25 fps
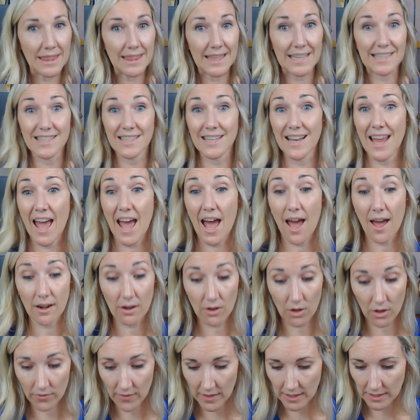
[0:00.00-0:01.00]
That's an
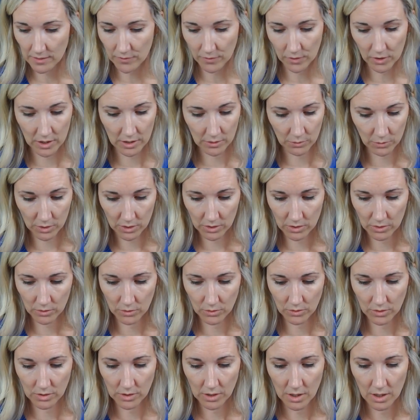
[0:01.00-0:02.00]
add-on. That's for anyone
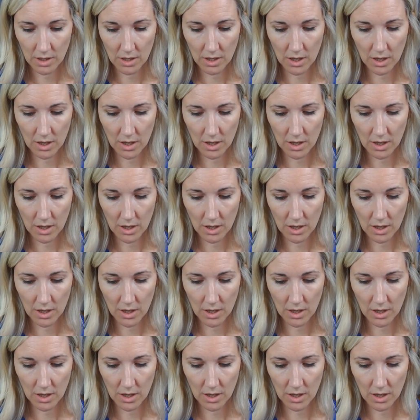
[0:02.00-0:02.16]
who's